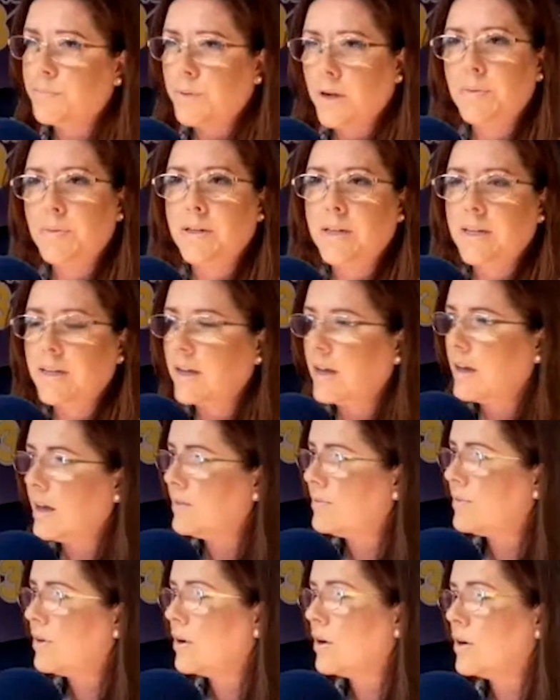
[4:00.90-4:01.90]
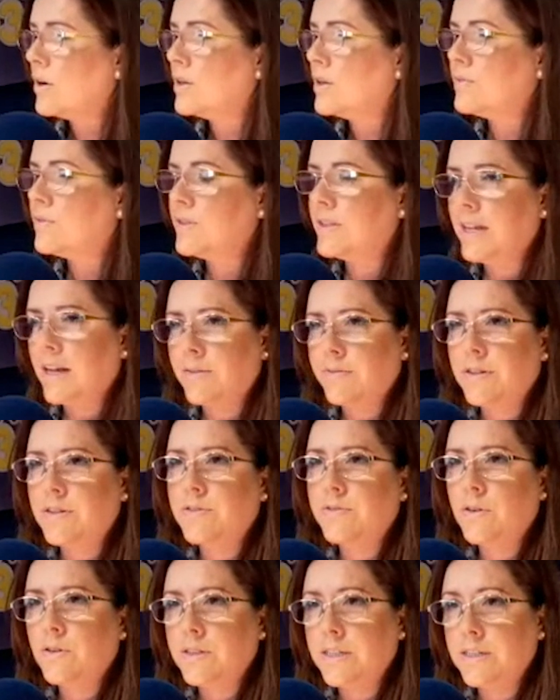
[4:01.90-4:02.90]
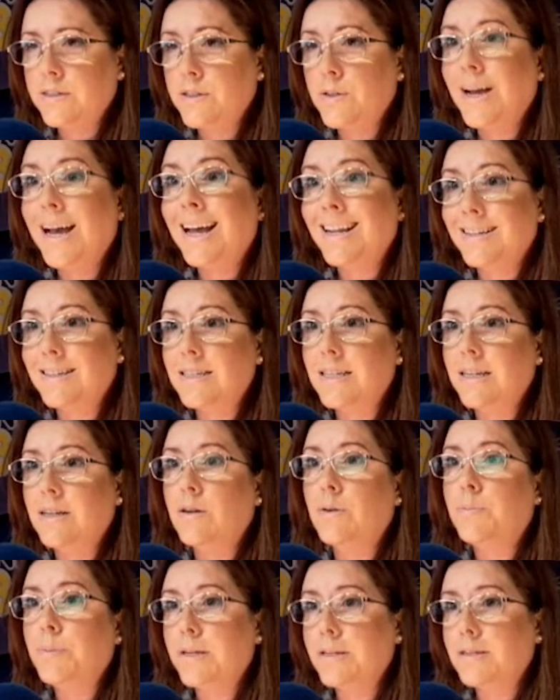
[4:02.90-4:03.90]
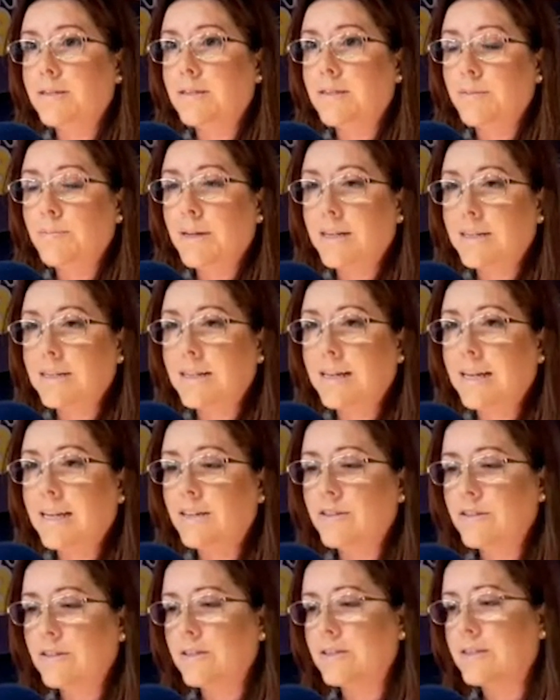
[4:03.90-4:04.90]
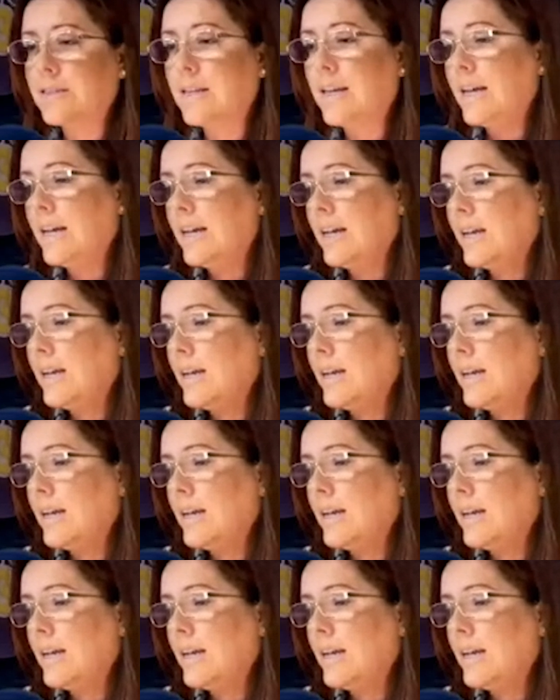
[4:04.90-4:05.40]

you probably have heard of the advent of all these new anti-obesity medications.